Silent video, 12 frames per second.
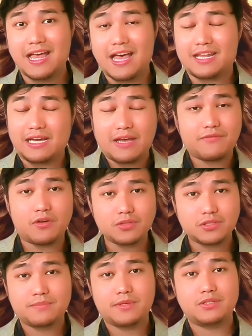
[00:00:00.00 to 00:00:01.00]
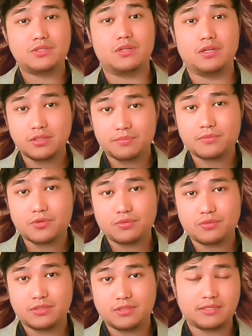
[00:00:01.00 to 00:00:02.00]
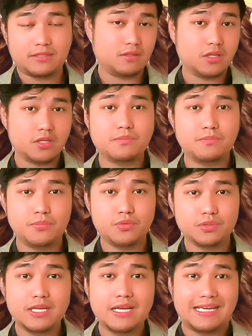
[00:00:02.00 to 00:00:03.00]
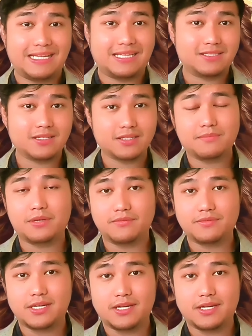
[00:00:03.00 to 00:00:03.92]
And I have also been to other cruises and a lot of boats in the southern part of